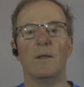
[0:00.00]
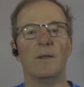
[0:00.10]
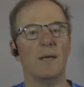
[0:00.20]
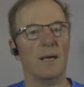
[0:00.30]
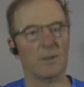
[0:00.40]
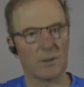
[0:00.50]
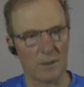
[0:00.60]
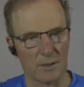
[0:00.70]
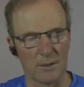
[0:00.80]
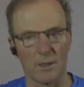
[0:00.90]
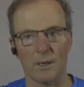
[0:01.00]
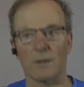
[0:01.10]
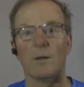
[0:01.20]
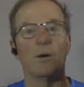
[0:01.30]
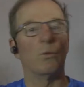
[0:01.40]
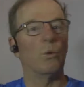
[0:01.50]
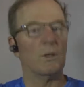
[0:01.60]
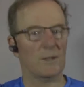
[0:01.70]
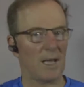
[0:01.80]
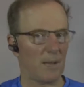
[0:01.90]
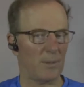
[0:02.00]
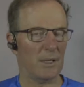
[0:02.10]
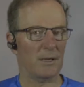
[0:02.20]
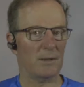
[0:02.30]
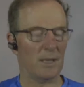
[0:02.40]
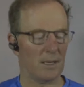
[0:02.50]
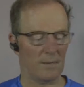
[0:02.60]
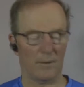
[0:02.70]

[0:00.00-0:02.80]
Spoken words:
the eschaton, what's happening in the end.